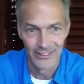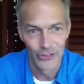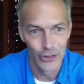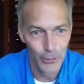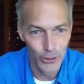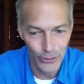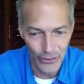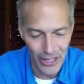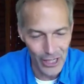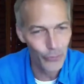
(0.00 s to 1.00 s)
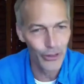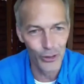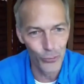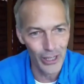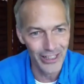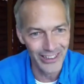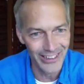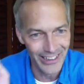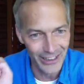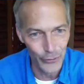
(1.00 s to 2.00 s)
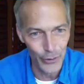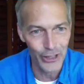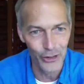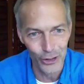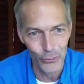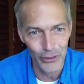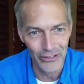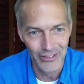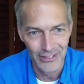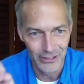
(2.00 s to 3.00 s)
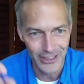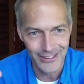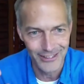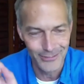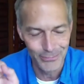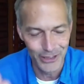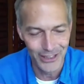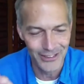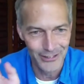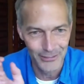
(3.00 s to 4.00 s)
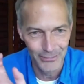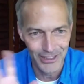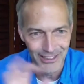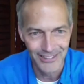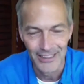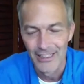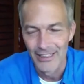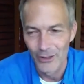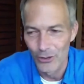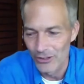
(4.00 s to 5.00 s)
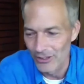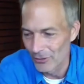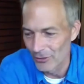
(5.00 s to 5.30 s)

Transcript: terminal, they were there waiting, and they greeted her with the little